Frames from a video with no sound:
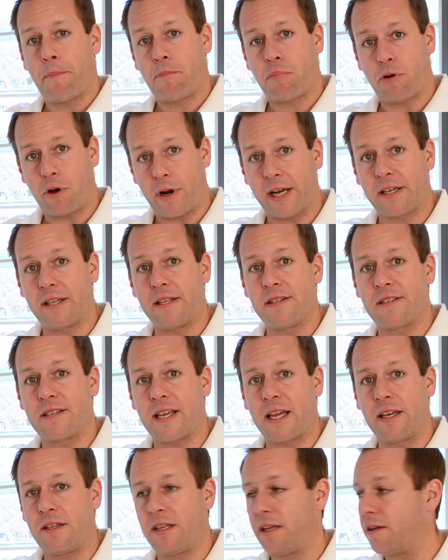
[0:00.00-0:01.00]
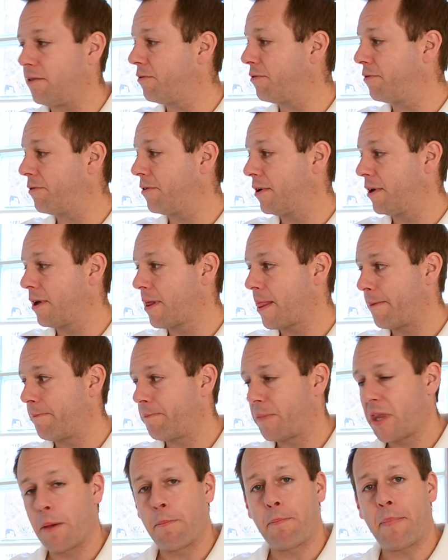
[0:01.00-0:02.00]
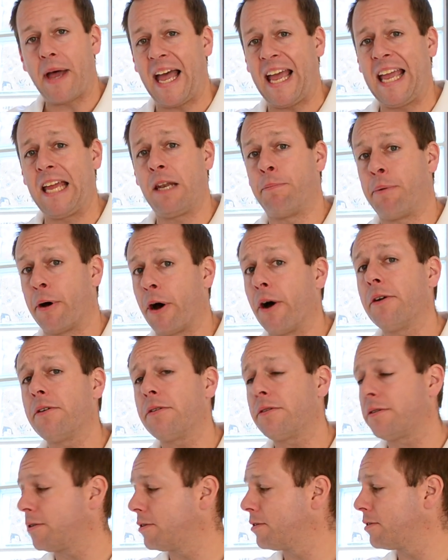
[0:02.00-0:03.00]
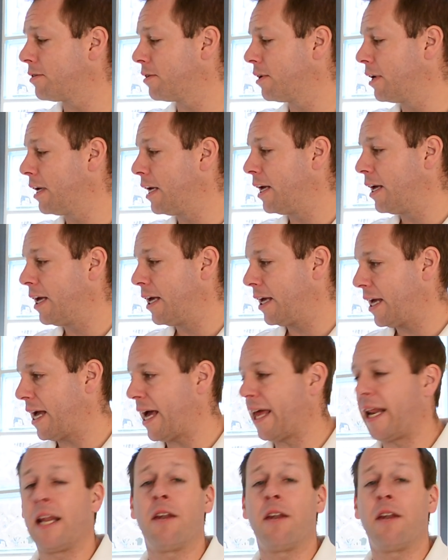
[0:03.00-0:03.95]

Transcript: product incentive, paid posts, and